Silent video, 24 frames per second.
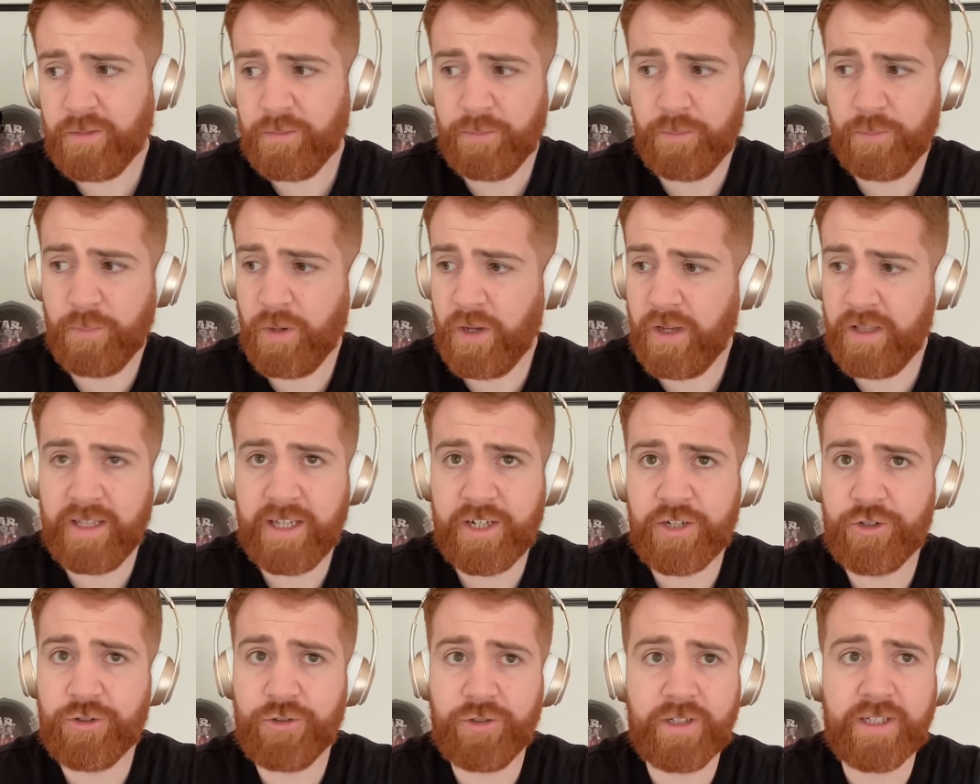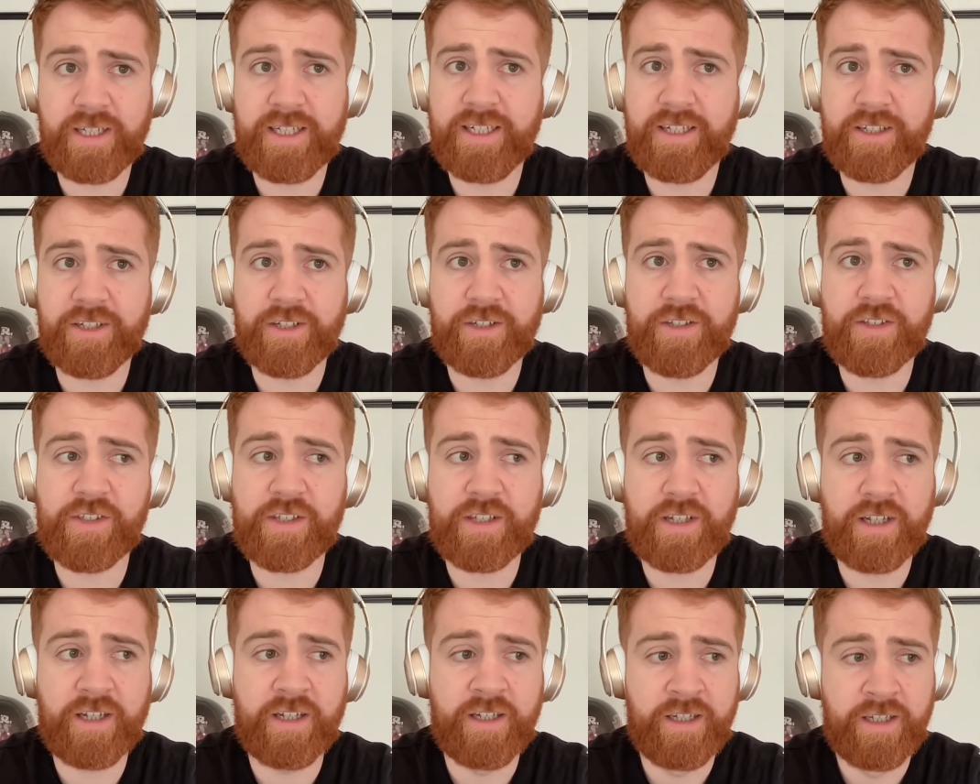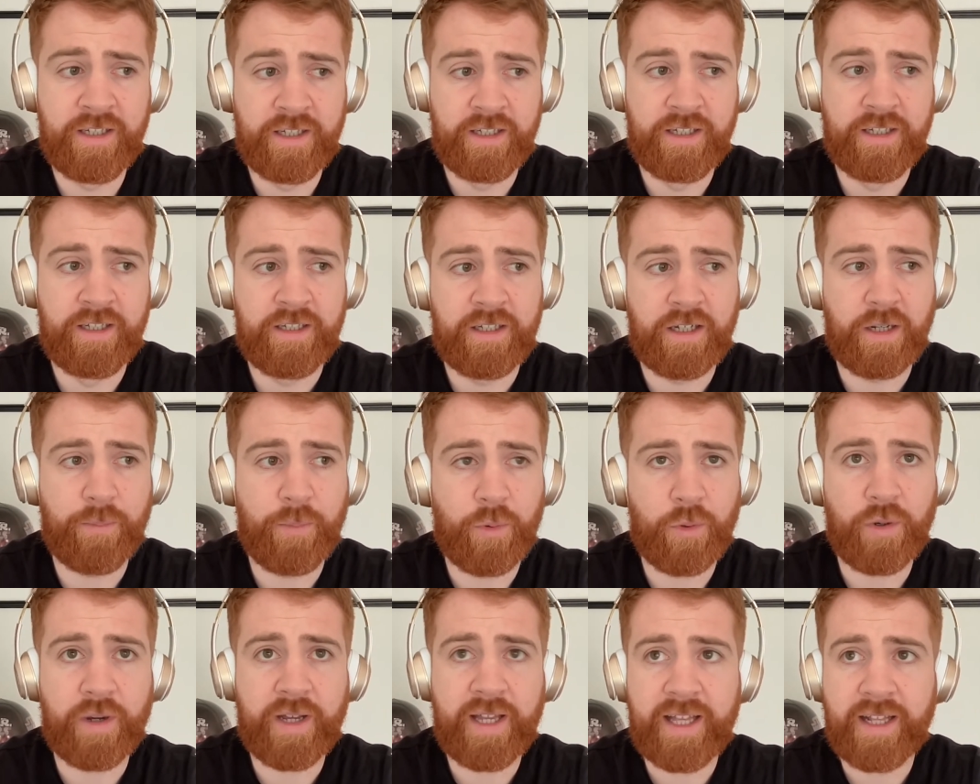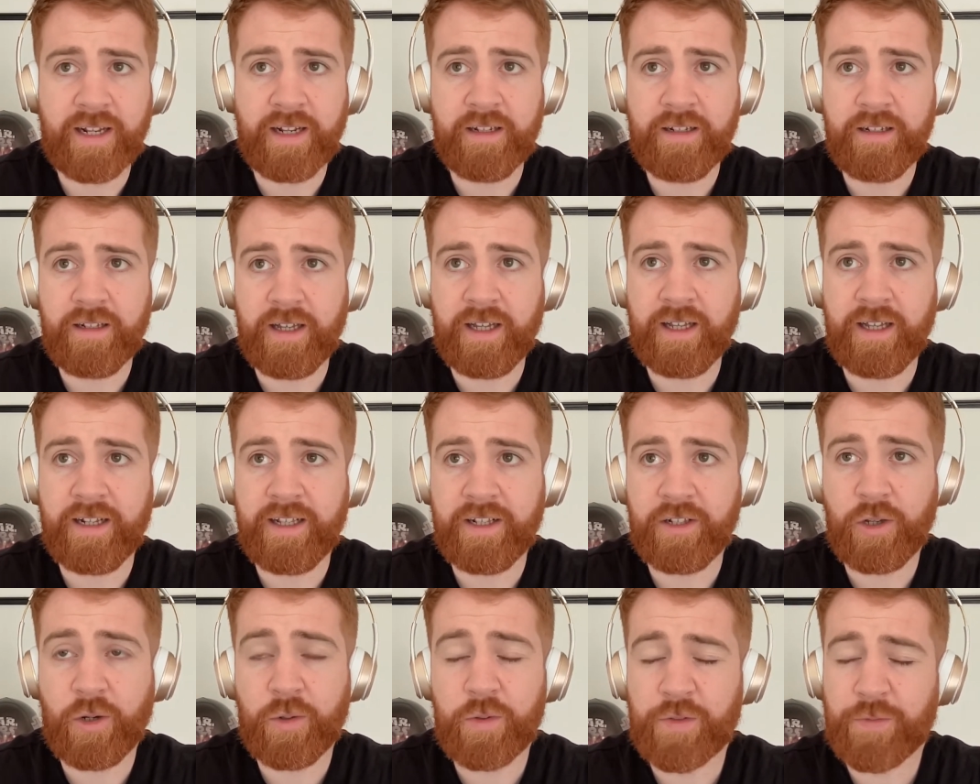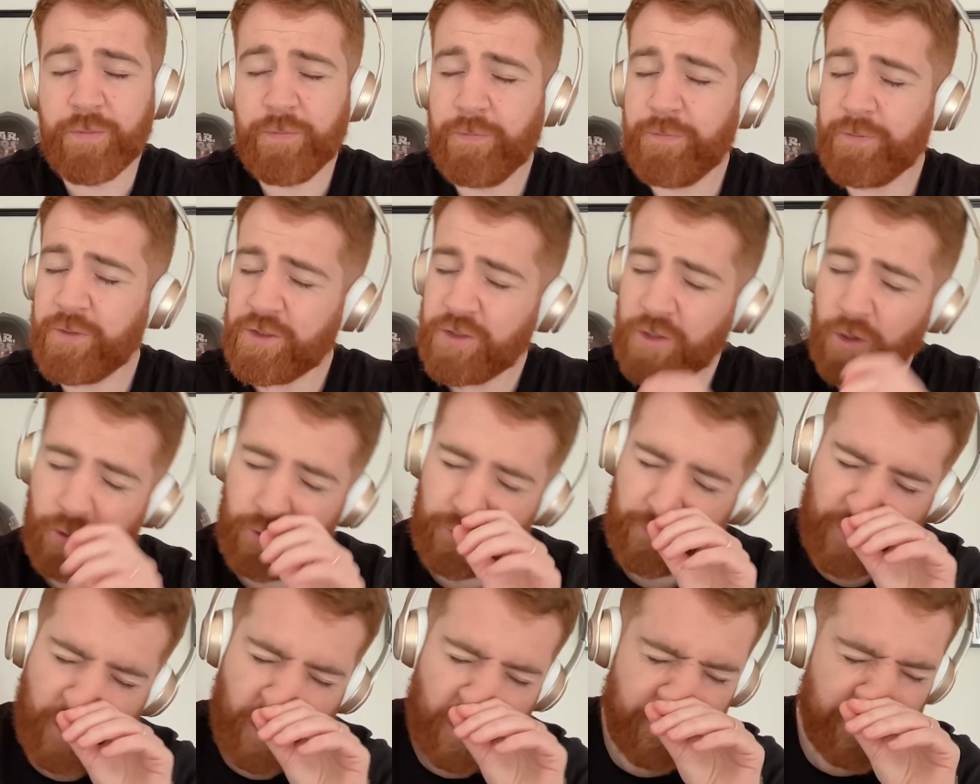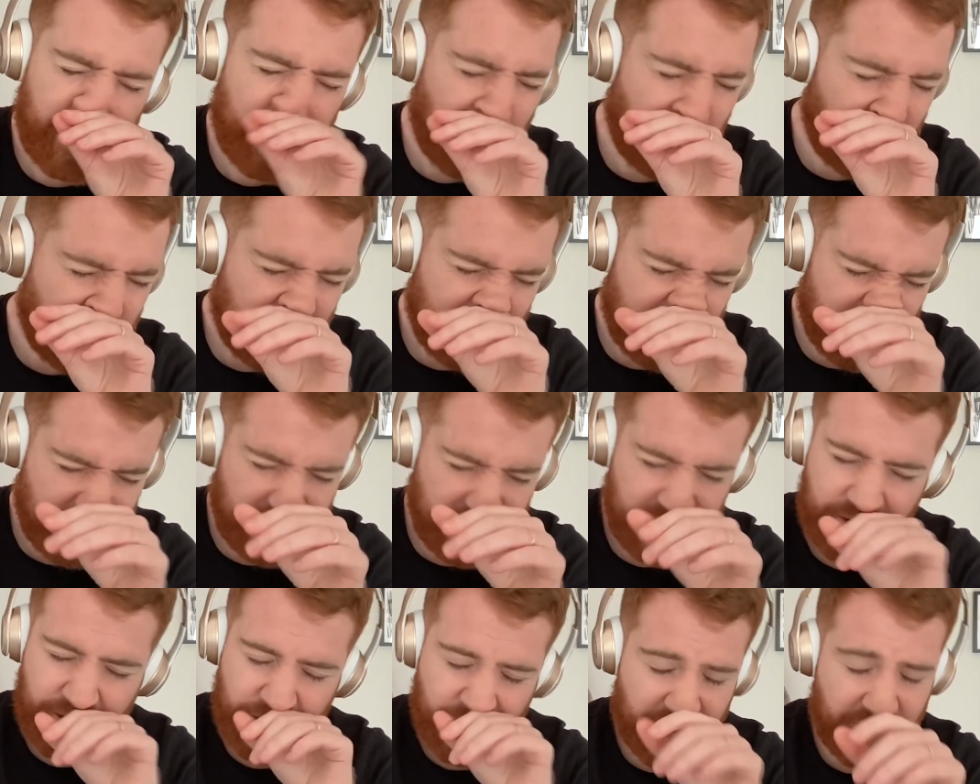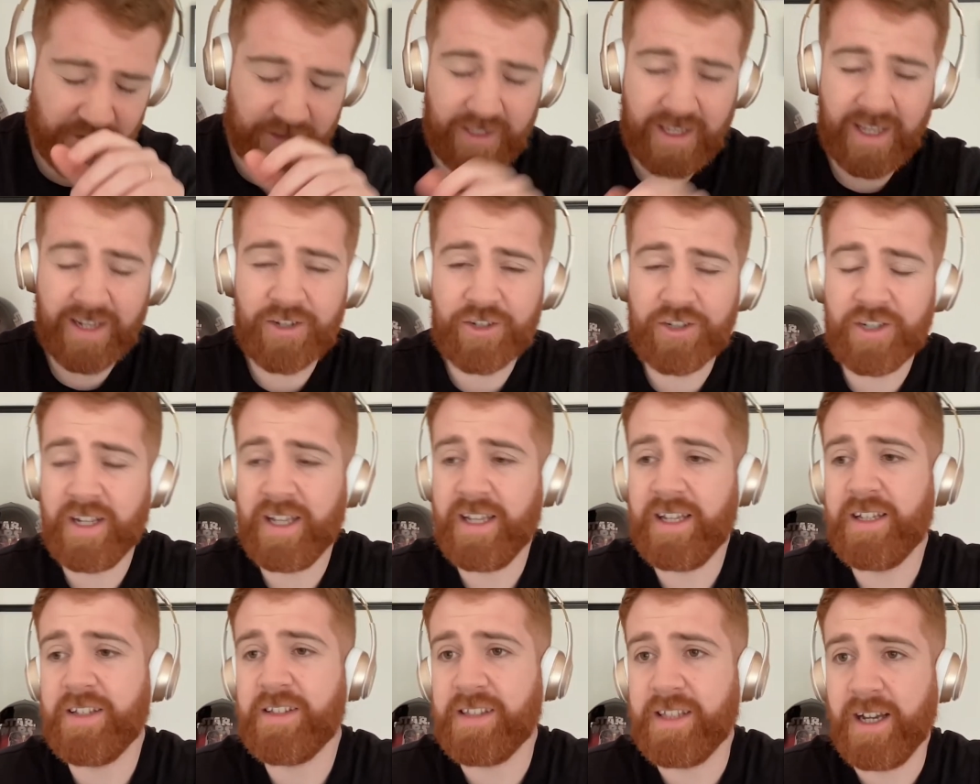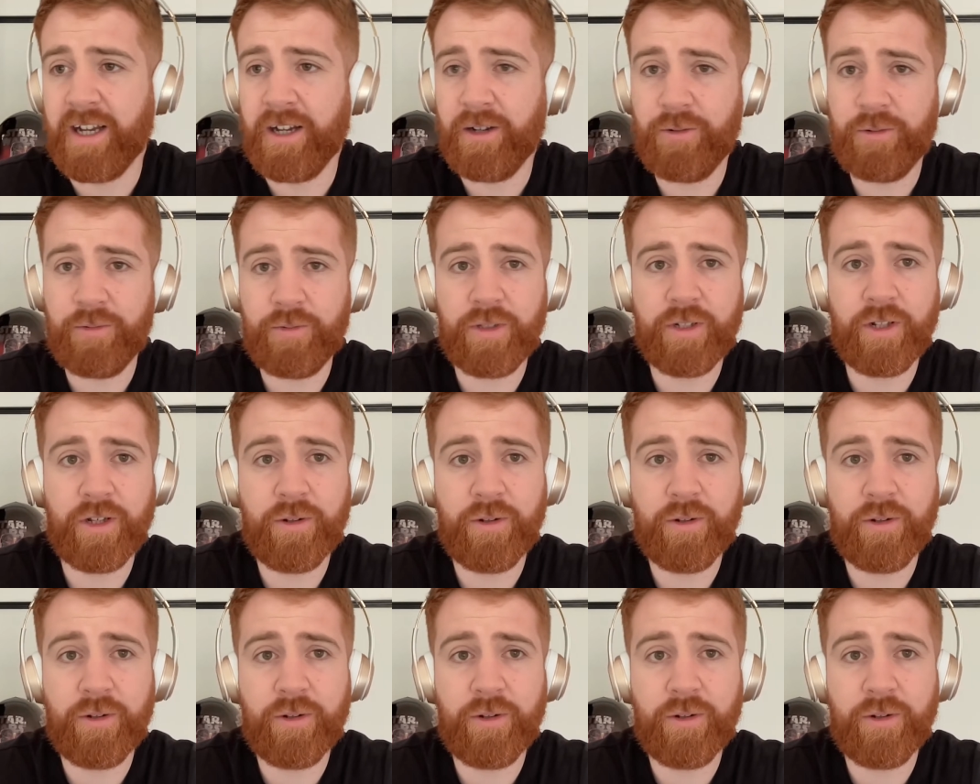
But unless your leaders are bought in, and it goes so far beyond just the engineers now,